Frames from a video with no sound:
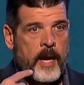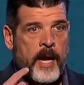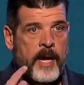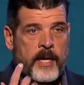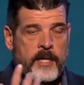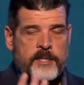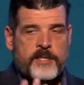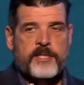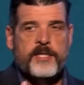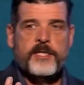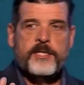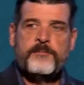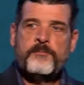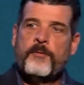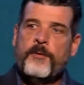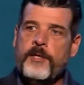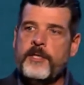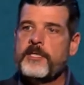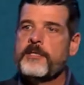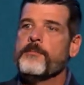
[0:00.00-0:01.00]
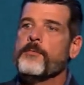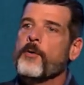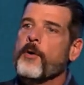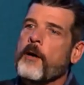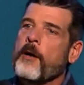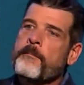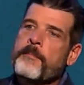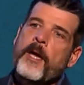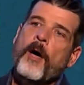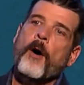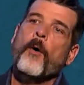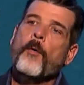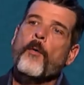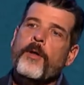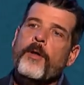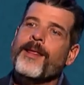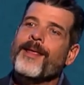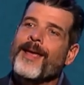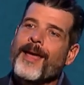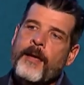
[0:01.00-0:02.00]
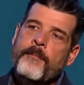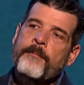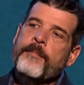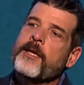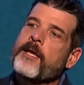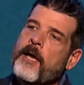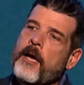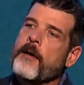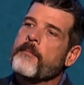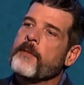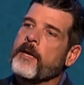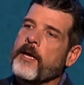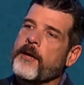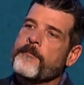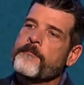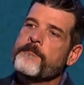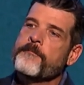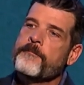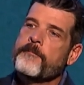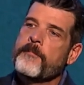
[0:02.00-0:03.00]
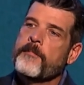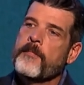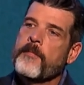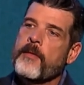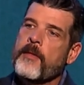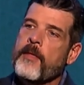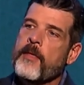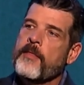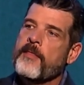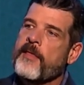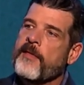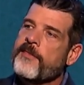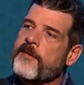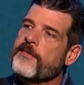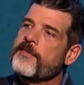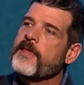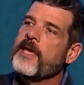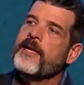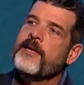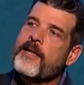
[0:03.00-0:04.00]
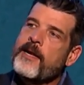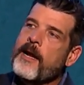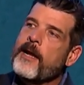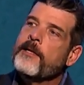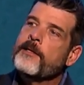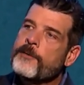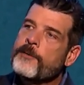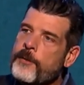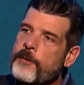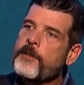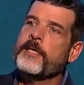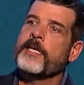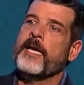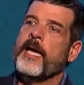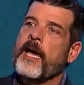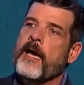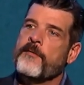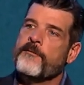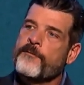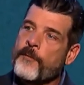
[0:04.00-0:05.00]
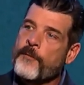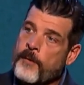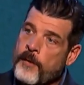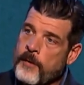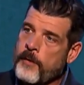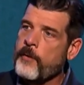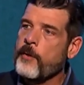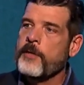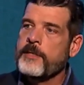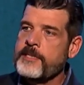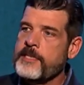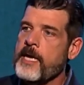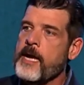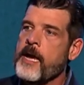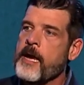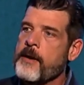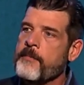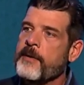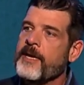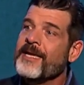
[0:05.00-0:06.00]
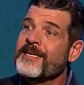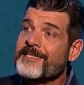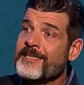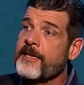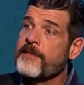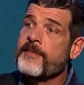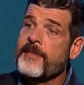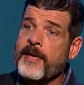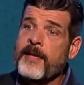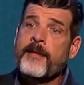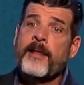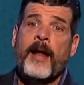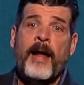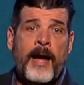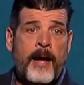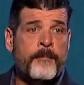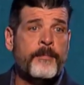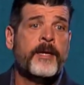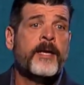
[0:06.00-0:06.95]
And it's this principle of beholding and becoming, that the thing that I look at for a long time is the thing that I